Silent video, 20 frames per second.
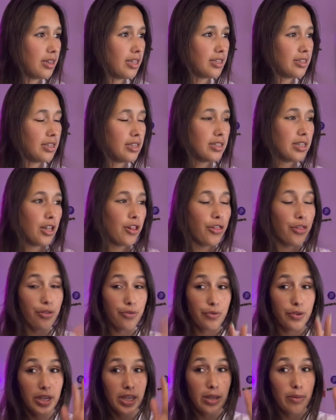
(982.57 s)
This is a
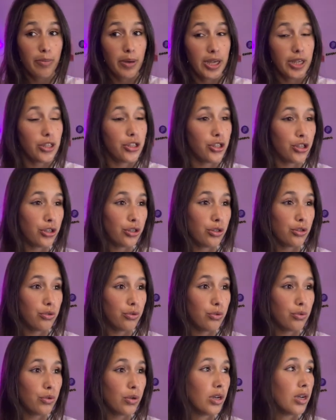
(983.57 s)
three by
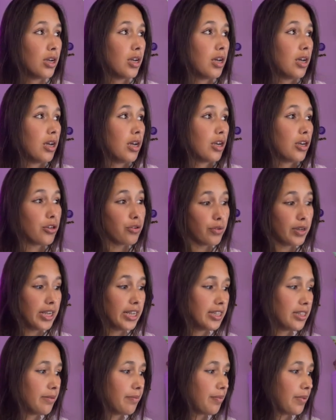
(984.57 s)
two
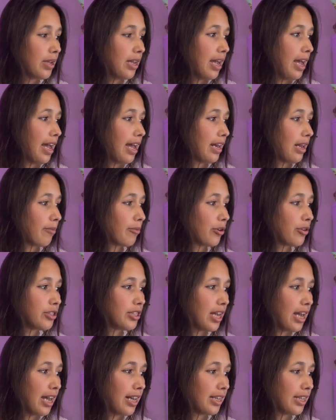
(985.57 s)
grid. And I'm going
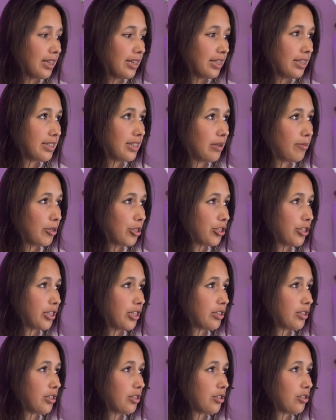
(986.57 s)
to add in these
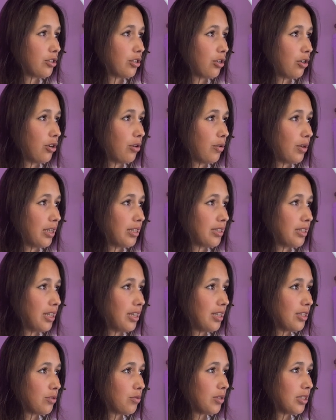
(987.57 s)
images. So let's say
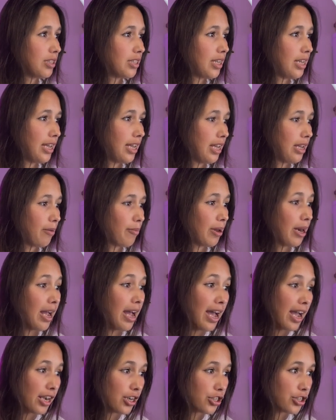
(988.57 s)
this one is here, but
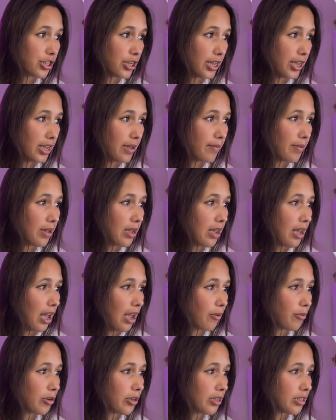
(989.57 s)
actually
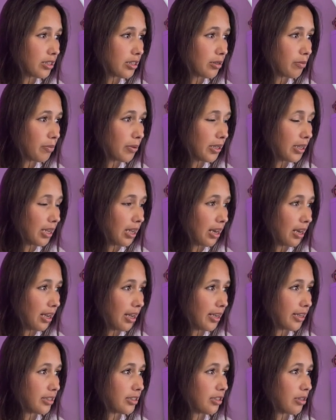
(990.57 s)
I want it to be
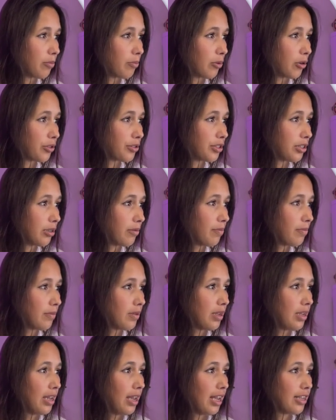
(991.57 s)
aligned to the bottom
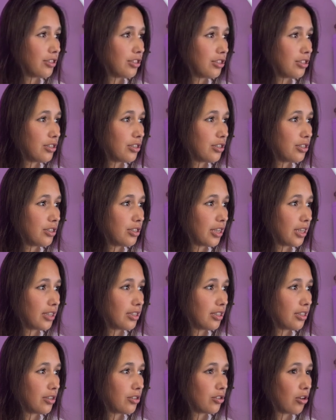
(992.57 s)
and just stick
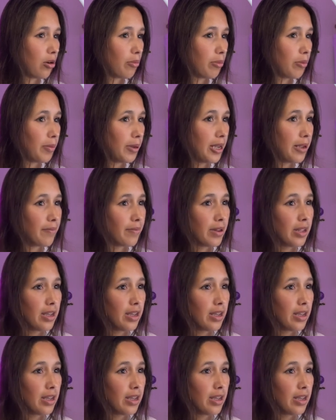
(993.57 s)
to the top of it.